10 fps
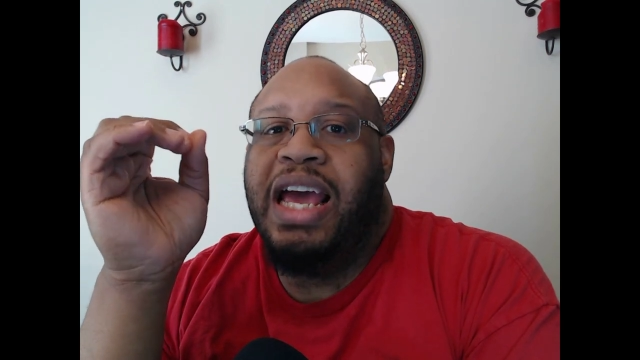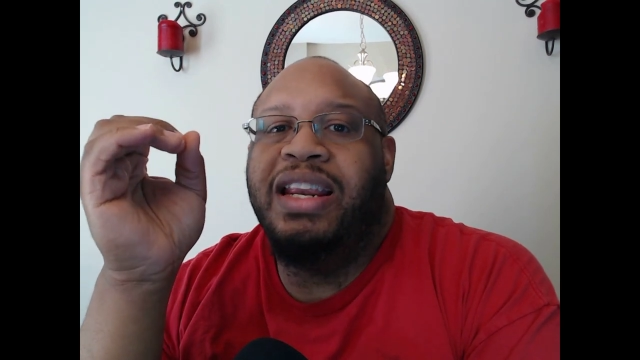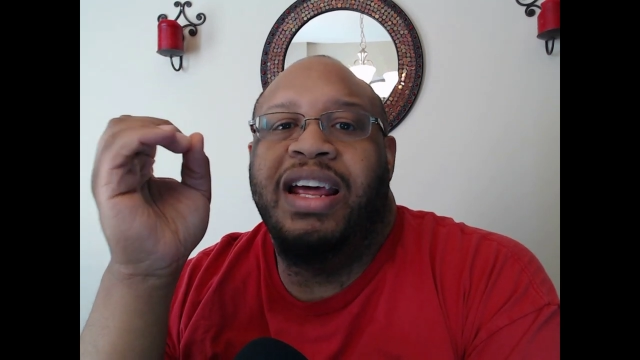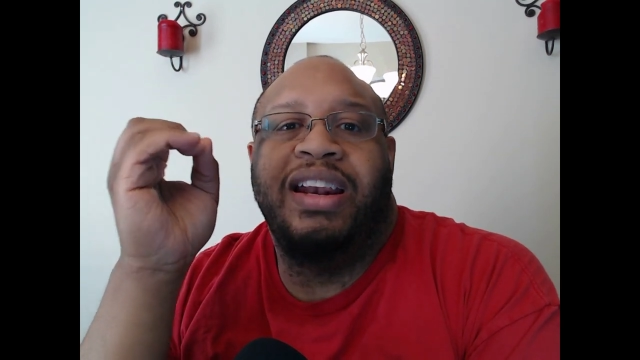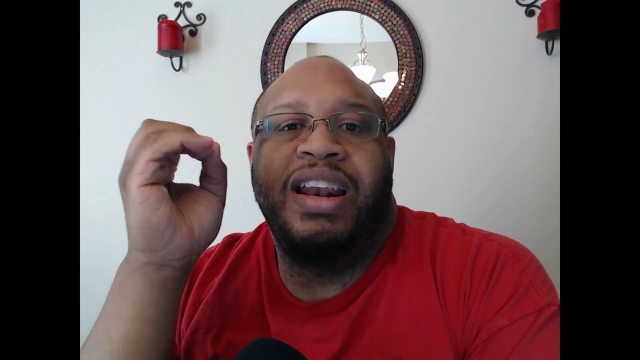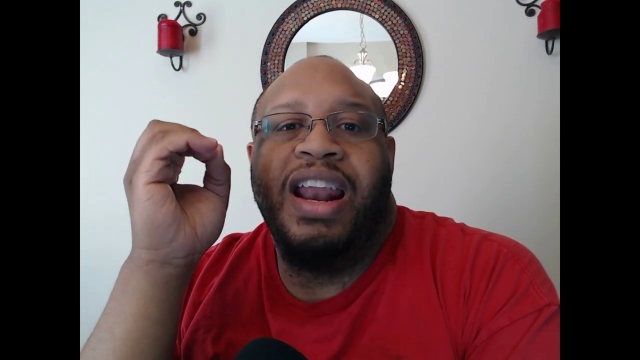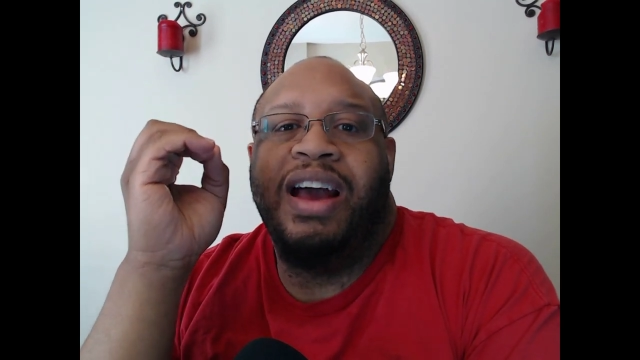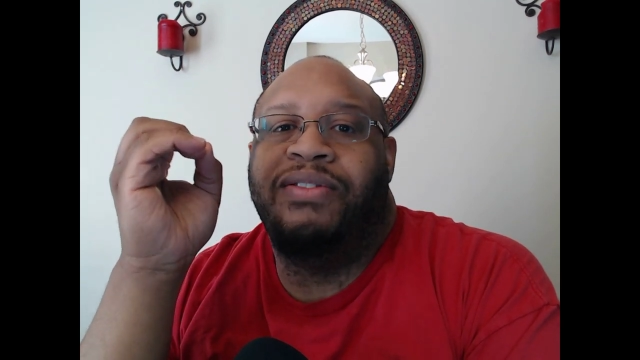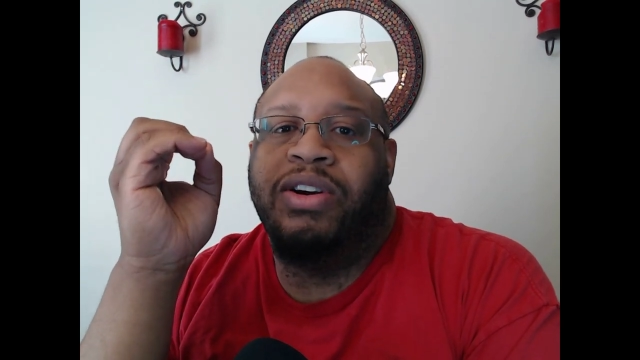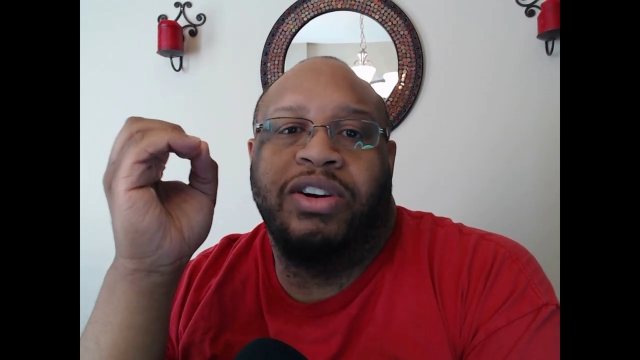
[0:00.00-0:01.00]
They're
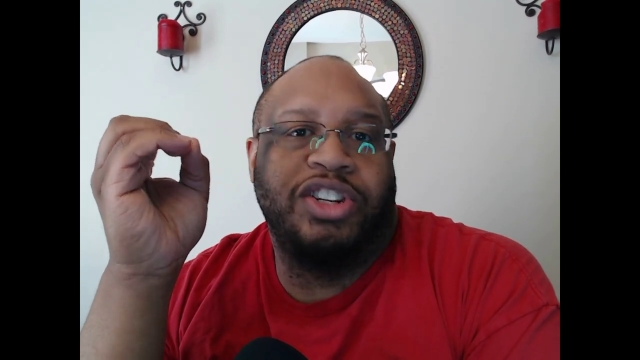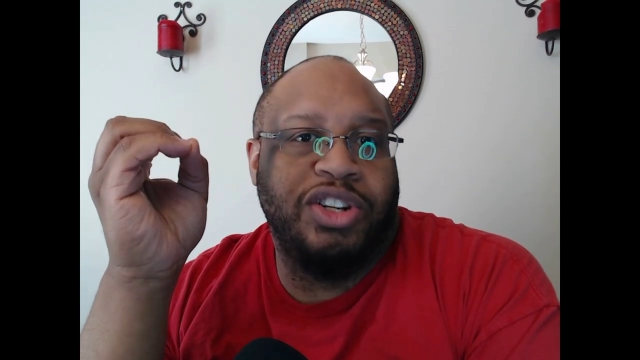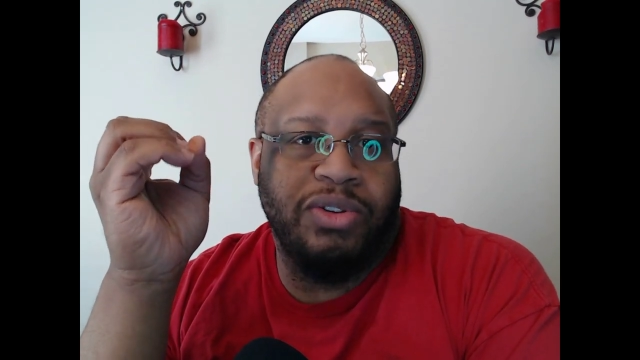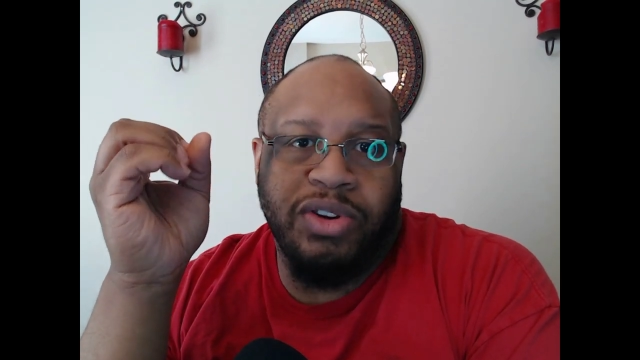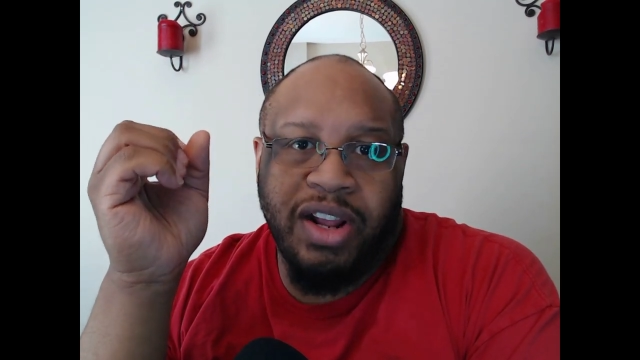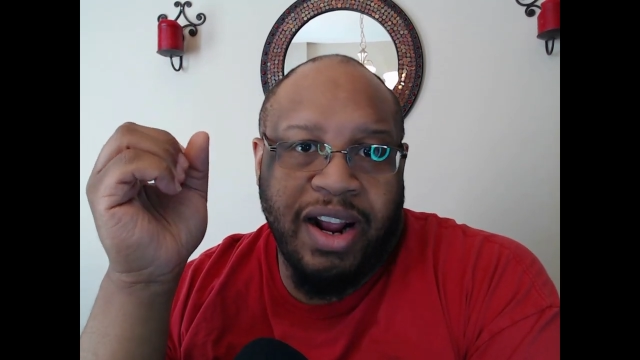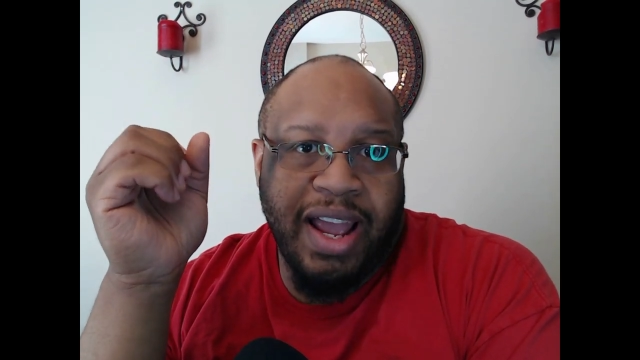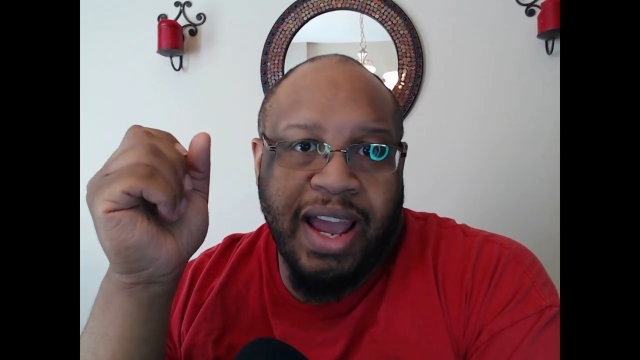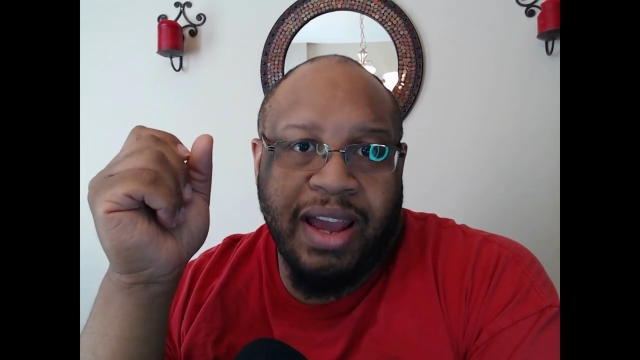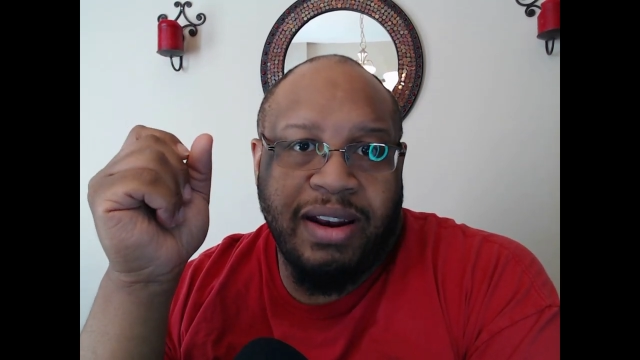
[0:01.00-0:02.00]
never going to show you their
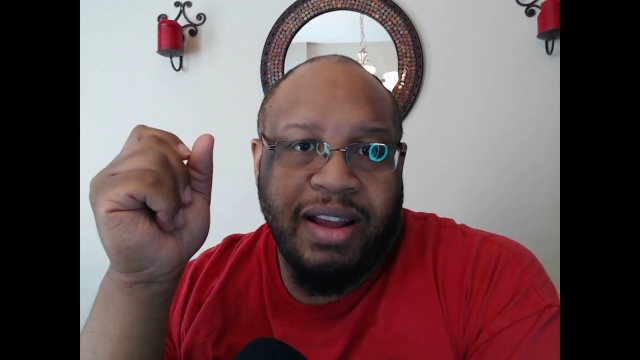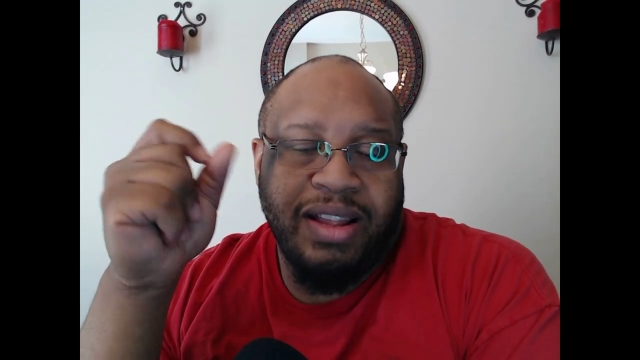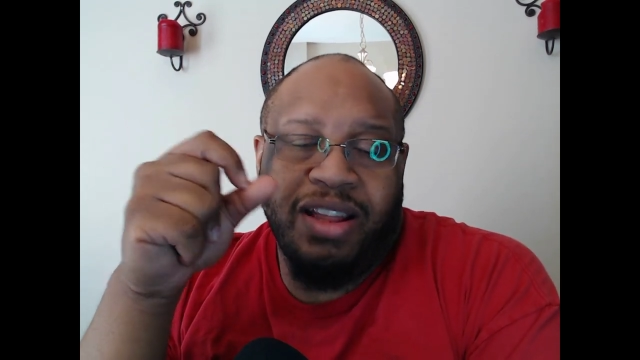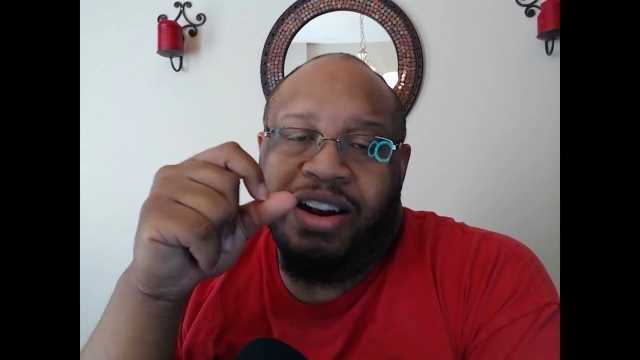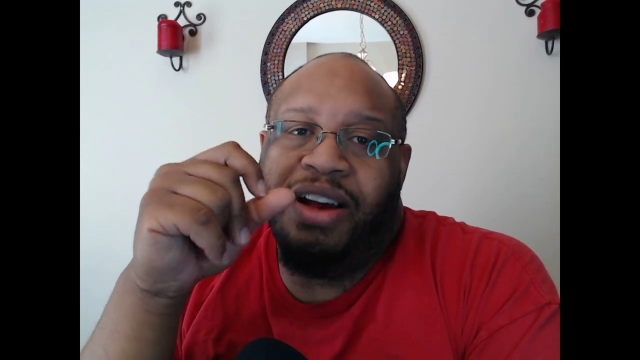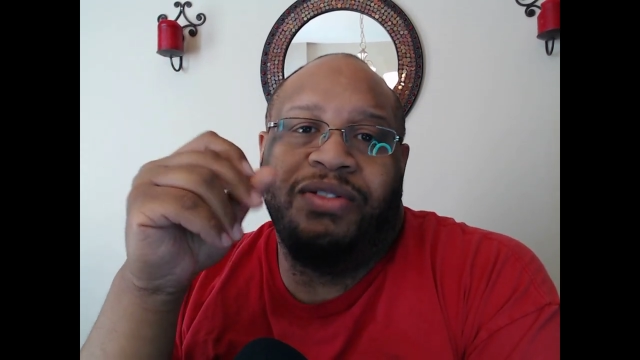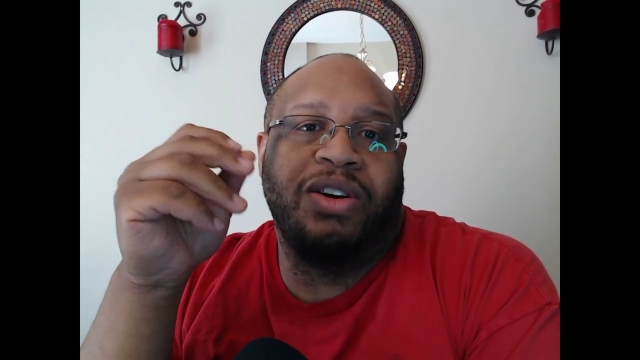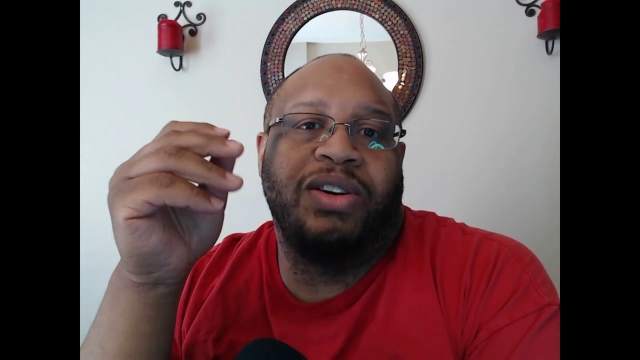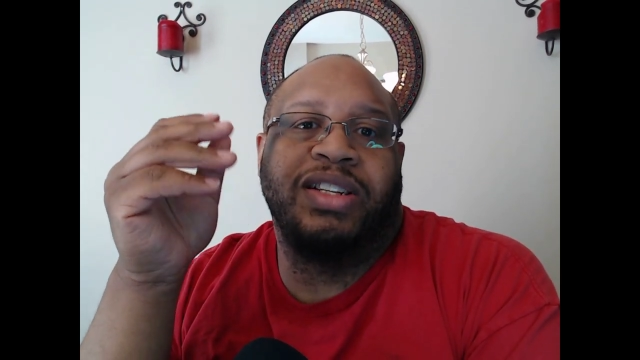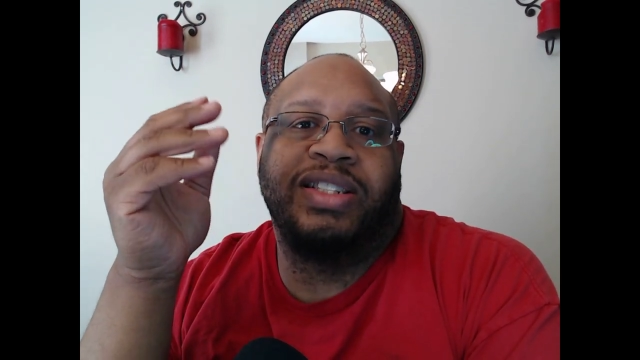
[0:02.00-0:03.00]
hand. They're never
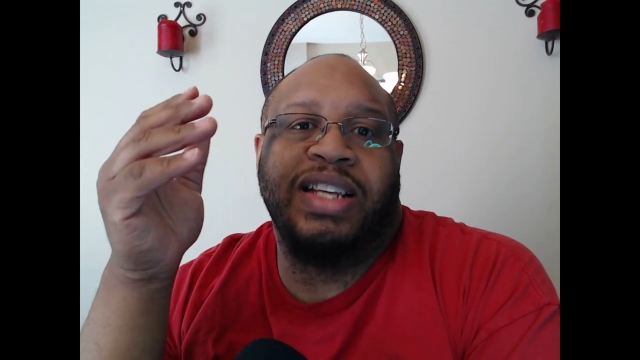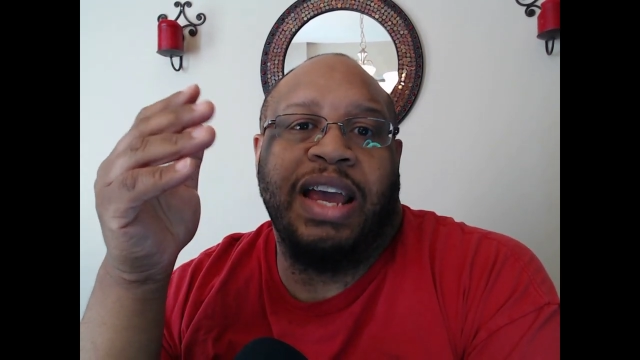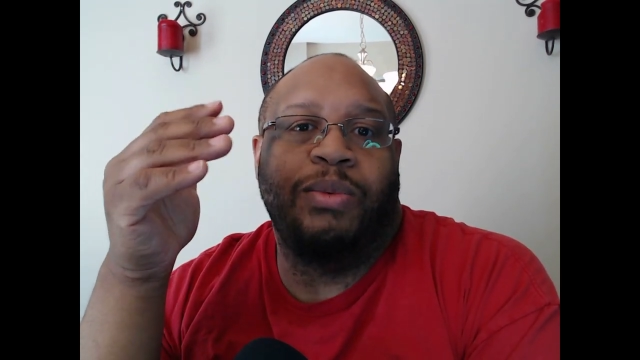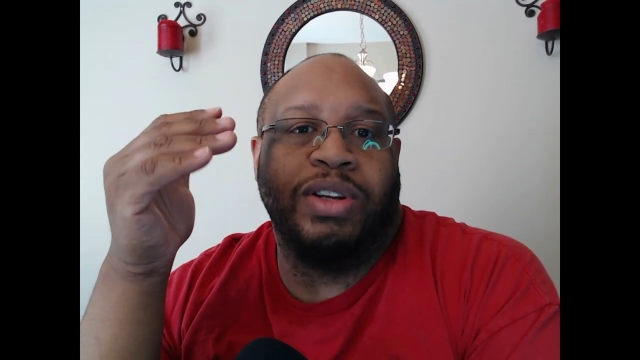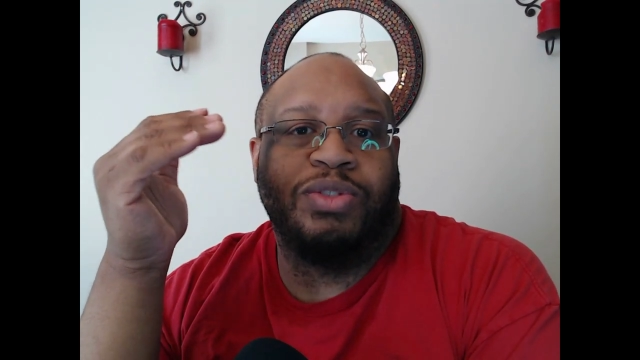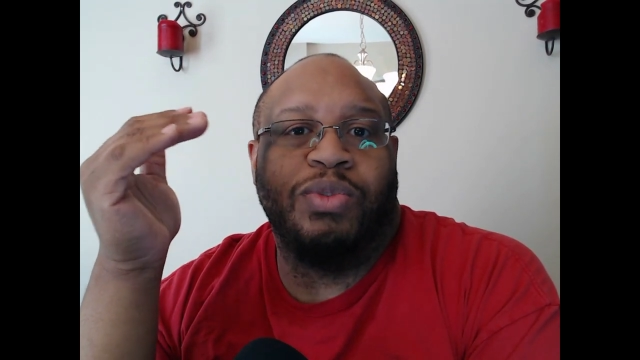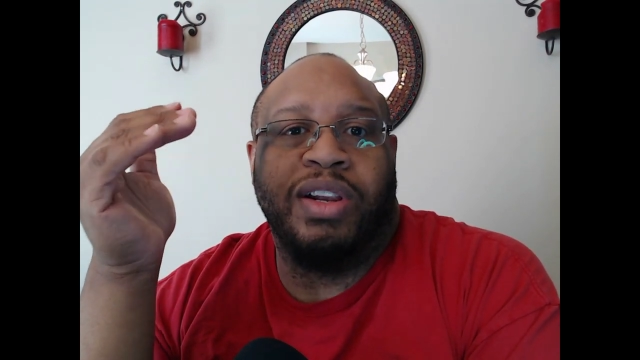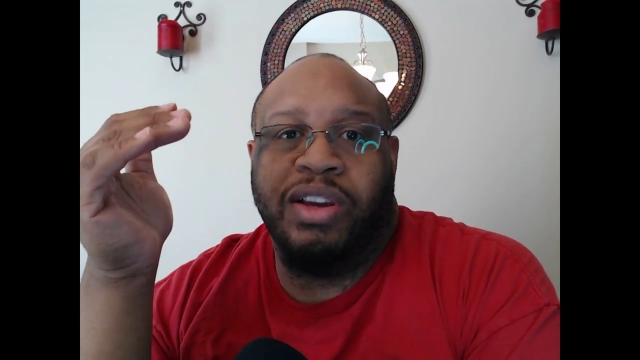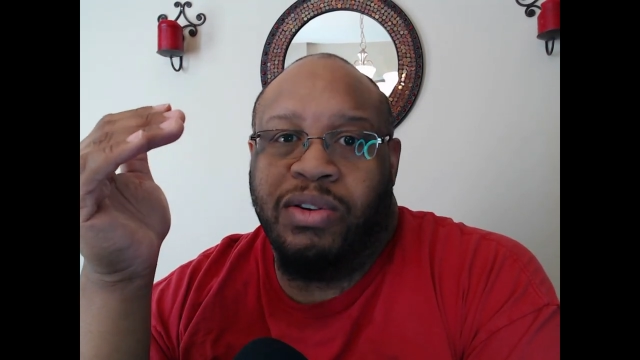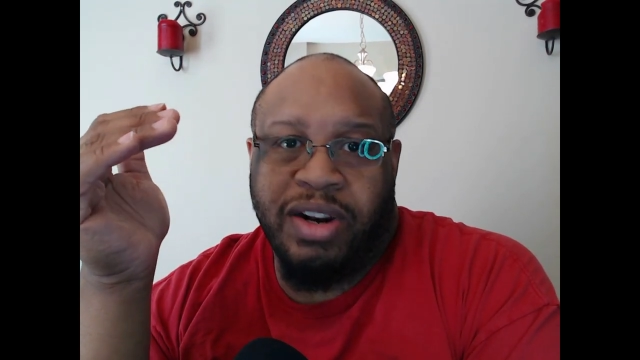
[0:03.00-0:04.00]
going to say what's
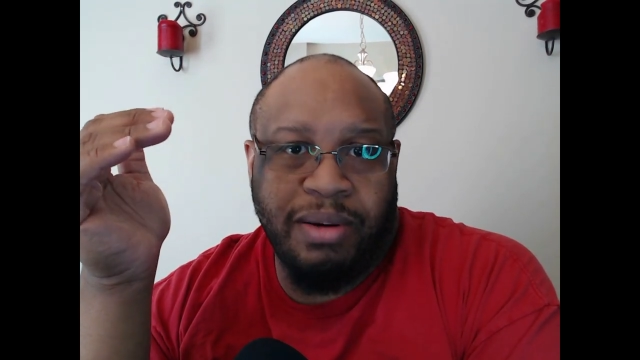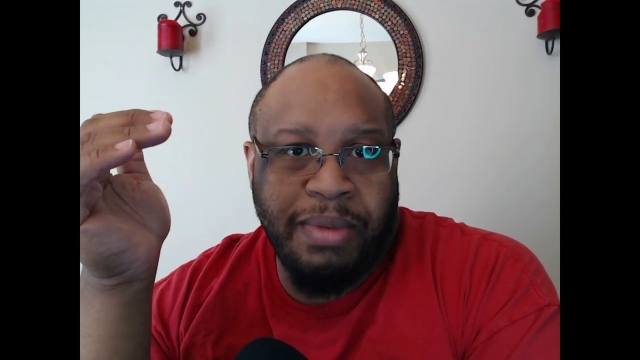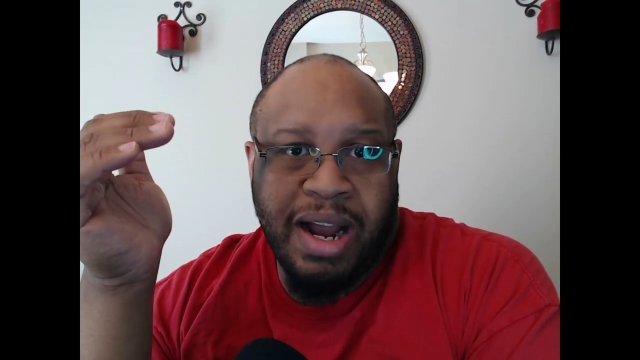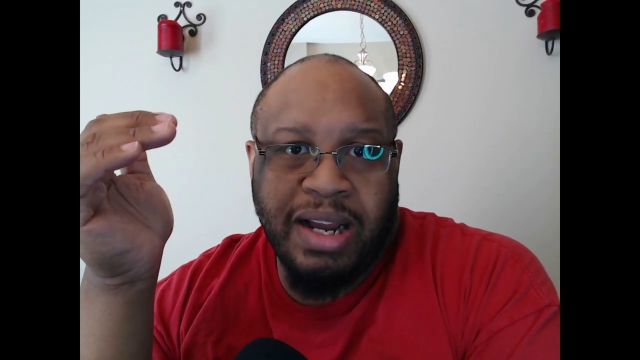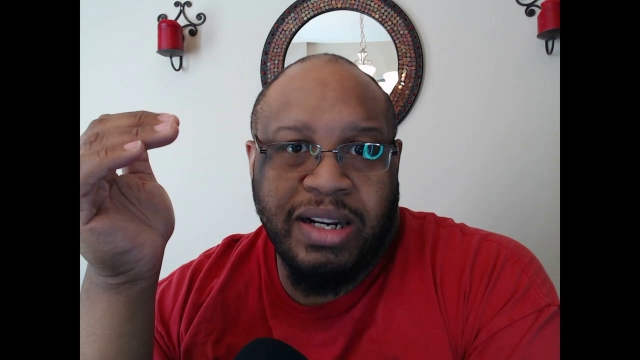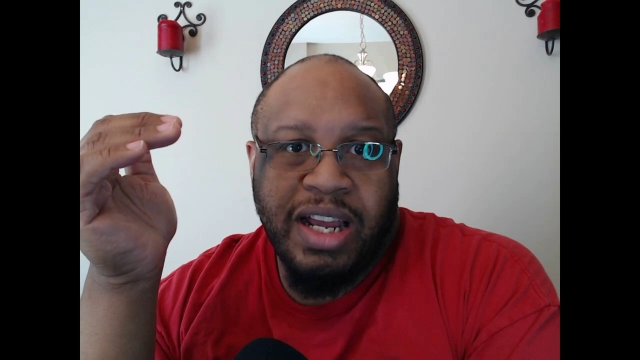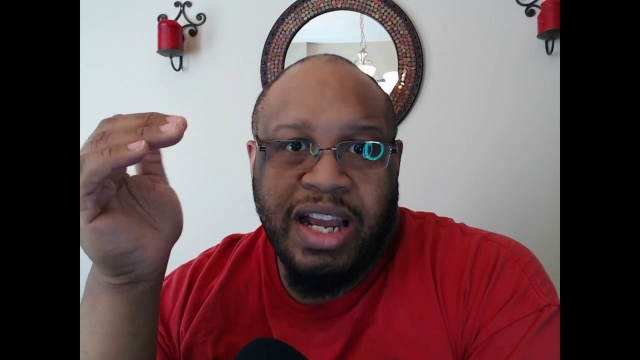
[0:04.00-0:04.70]
really on their mind.